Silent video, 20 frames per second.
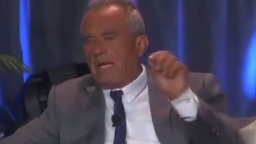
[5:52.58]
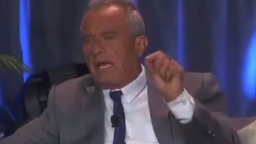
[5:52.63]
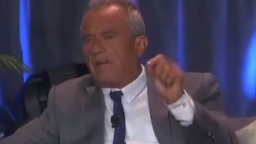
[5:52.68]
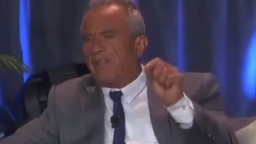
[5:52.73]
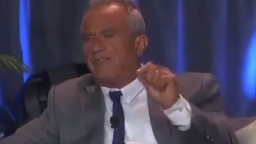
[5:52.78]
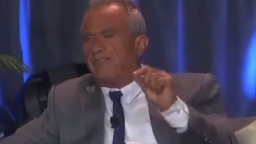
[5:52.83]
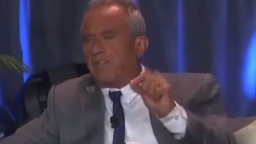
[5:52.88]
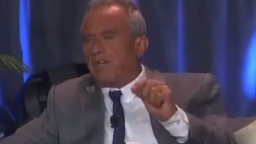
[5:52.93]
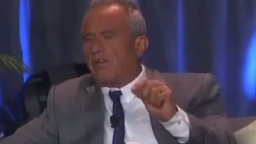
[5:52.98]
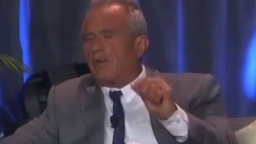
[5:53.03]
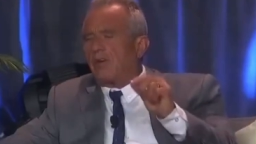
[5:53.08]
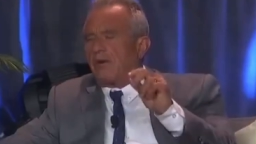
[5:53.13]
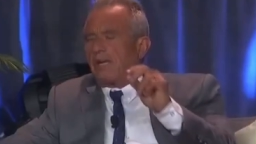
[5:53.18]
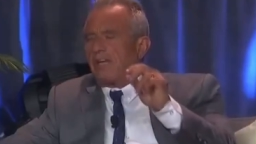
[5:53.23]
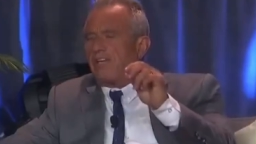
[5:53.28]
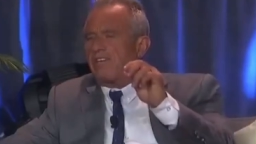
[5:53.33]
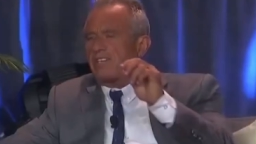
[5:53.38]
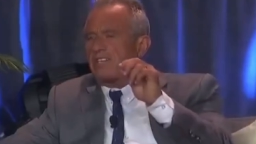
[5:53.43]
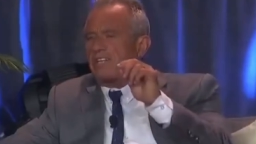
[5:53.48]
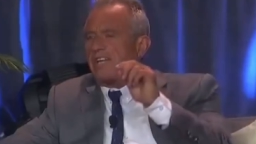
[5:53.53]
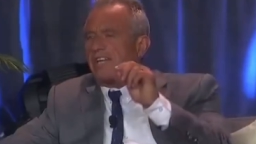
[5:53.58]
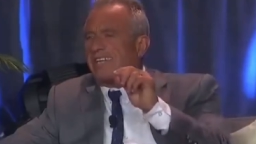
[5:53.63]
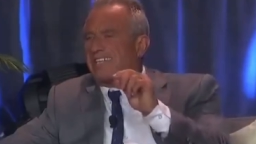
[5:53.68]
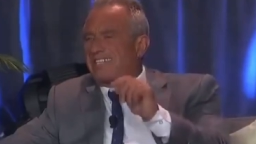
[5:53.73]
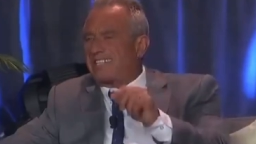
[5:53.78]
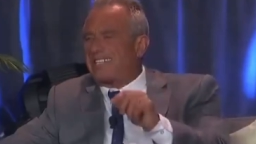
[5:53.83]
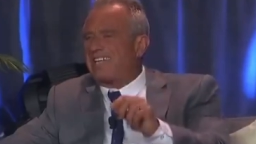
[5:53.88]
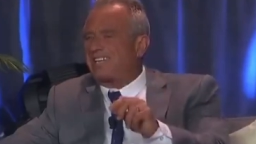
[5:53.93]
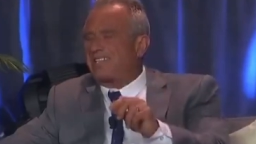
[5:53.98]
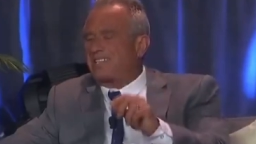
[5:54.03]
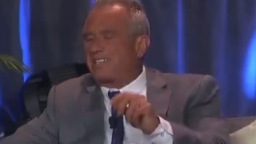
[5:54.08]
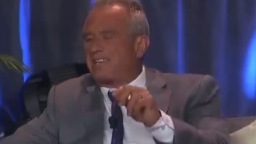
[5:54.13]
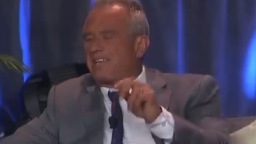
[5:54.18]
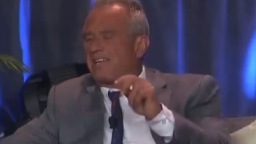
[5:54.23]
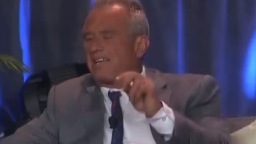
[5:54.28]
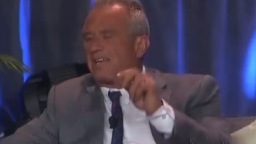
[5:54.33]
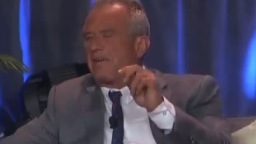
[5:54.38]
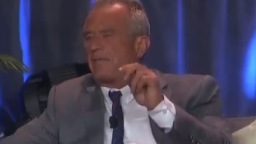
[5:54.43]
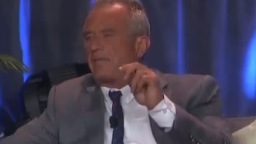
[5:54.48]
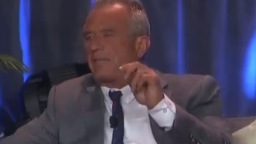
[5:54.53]
if there is an
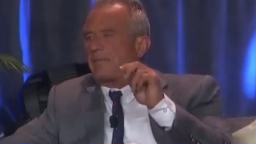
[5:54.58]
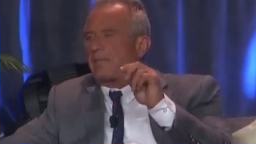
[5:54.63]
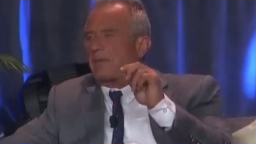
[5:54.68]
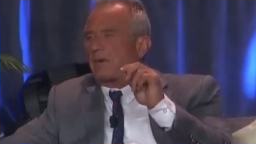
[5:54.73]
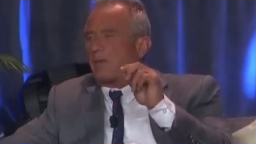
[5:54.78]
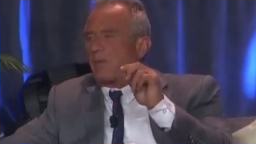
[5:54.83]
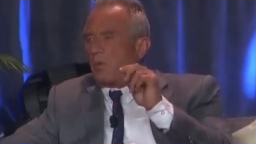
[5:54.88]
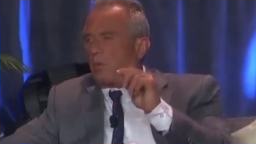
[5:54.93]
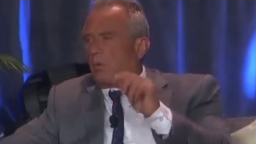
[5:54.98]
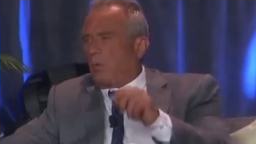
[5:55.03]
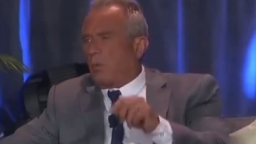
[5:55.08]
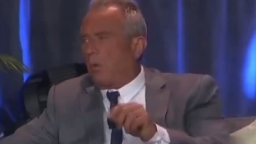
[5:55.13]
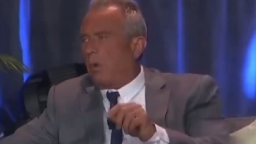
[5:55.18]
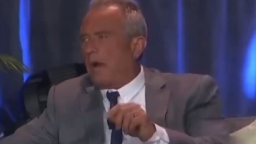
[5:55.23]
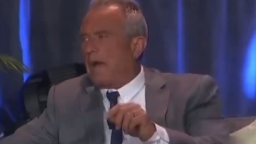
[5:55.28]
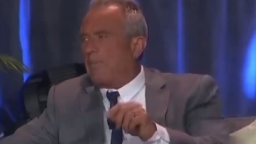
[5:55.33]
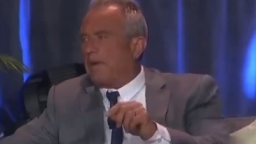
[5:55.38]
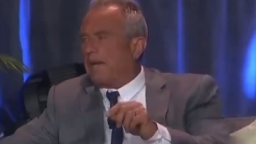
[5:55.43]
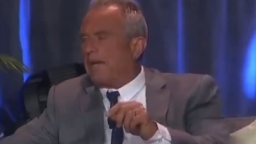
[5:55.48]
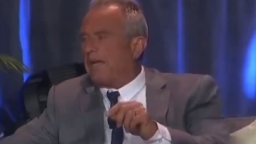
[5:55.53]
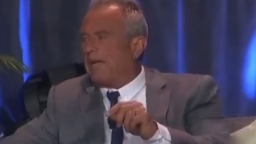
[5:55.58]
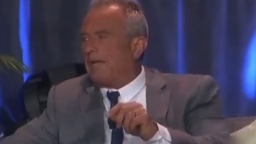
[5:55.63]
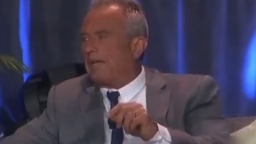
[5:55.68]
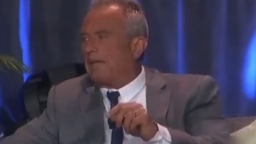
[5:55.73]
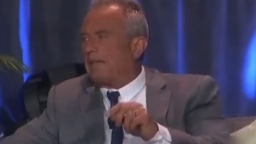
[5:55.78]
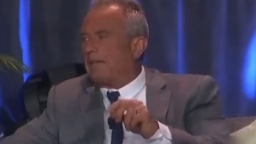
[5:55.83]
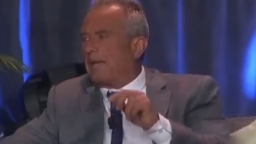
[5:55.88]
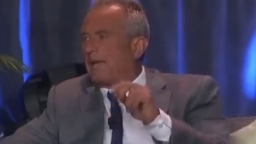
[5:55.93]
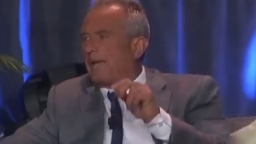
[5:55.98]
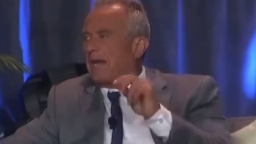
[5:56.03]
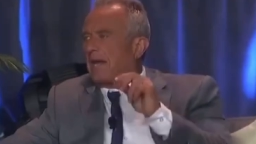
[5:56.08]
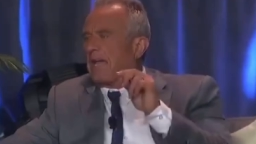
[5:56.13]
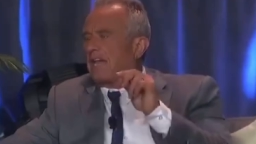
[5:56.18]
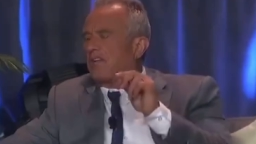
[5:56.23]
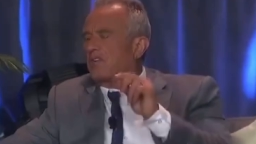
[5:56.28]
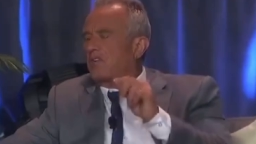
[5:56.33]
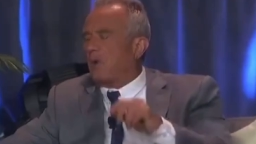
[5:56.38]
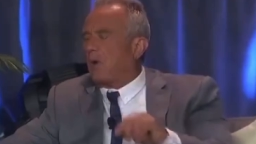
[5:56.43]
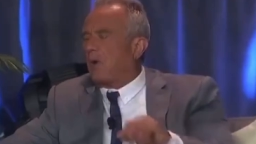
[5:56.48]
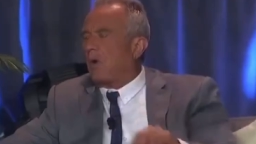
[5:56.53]
existing remedy that
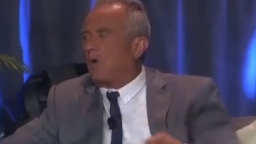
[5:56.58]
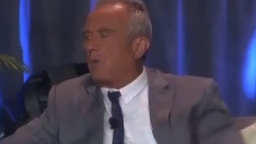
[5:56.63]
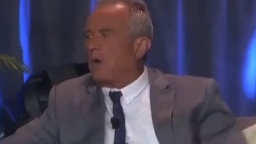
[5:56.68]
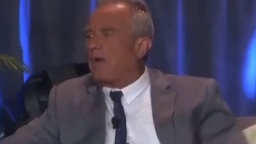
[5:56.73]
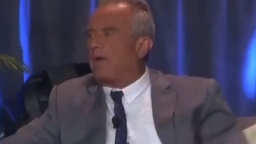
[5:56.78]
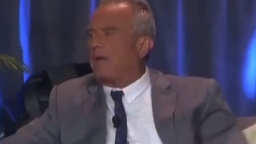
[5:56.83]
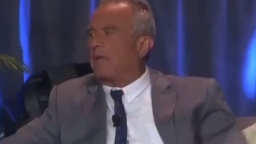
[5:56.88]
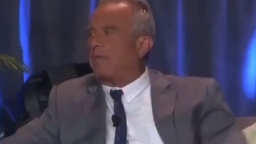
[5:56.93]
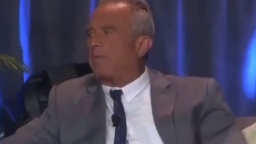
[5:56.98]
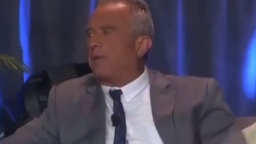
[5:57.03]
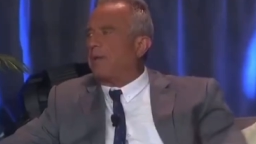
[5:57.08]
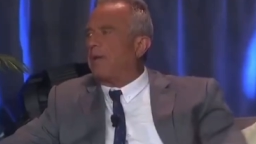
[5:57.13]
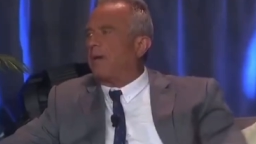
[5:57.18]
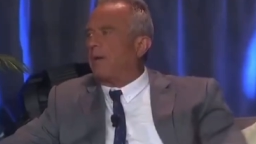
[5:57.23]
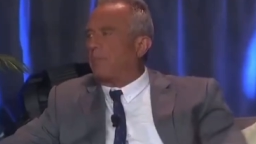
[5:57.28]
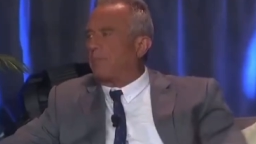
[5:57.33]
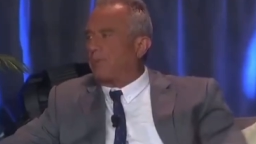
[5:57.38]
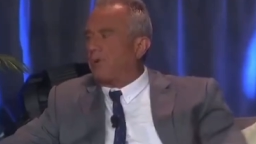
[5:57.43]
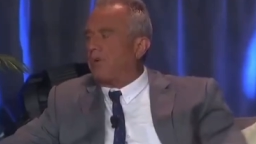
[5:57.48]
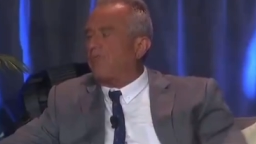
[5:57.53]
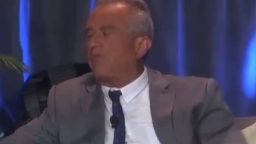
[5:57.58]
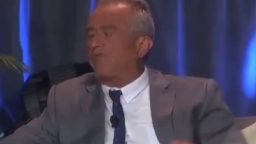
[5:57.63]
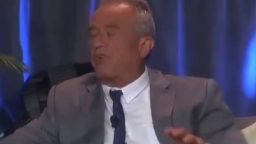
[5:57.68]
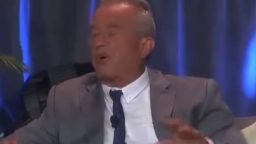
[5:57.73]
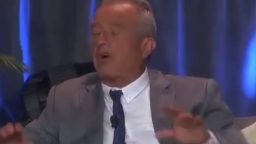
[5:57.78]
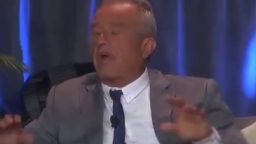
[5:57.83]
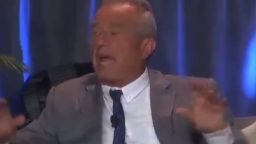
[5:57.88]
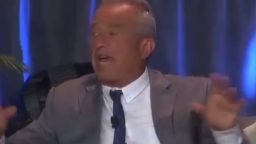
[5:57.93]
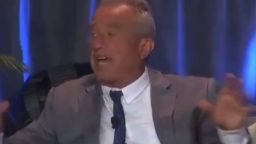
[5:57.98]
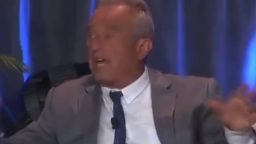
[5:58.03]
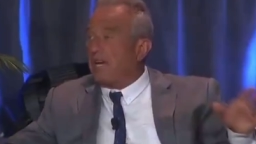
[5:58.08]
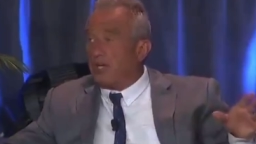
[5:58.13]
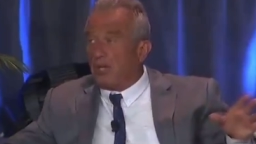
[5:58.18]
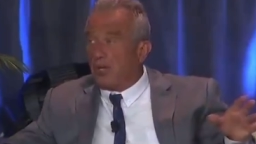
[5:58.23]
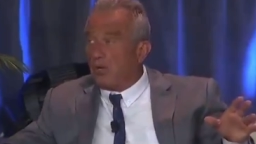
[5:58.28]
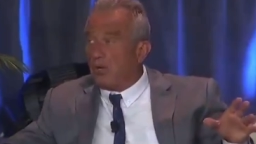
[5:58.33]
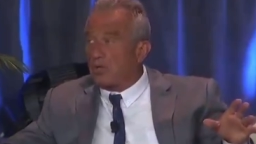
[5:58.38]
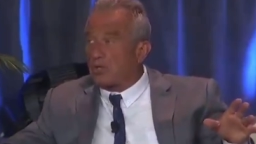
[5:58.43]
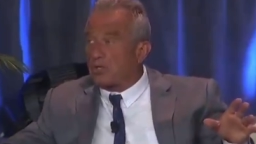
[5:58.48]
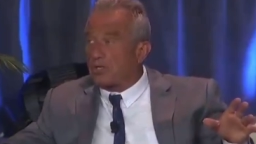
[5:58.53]
has already been approved for any
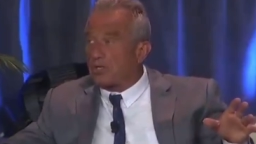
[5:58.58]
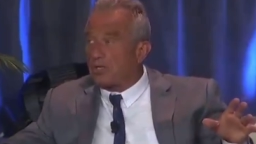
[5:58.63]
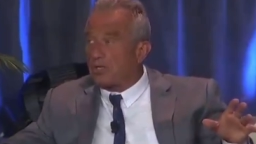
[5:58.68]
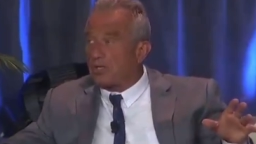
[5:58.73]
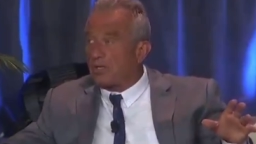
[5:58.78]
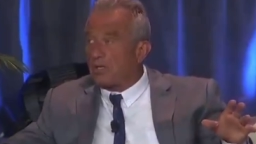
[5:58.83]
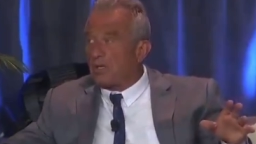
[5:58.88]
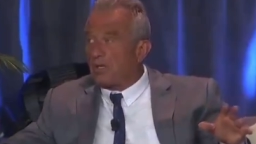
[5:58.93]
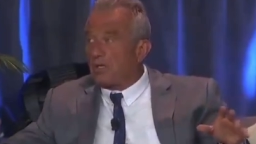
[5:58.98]
use.